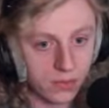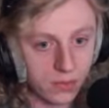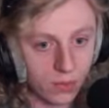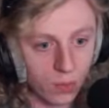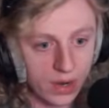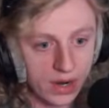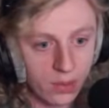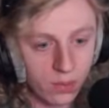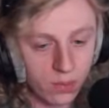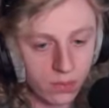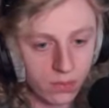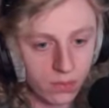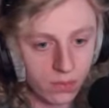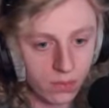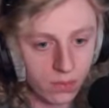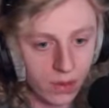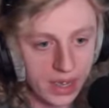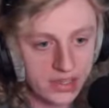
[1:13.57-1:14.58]
Where...
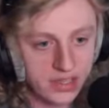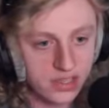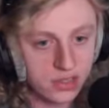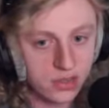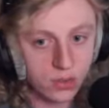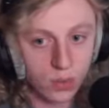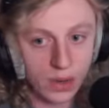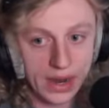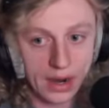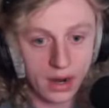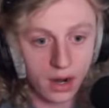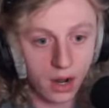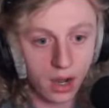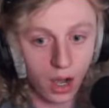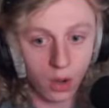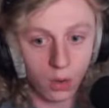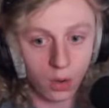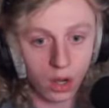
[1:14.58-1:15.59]
I swear.
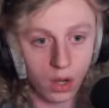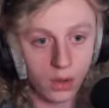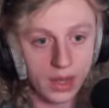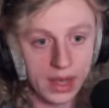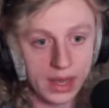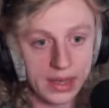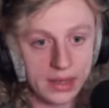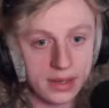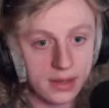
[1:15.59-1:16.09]
Oh, okay.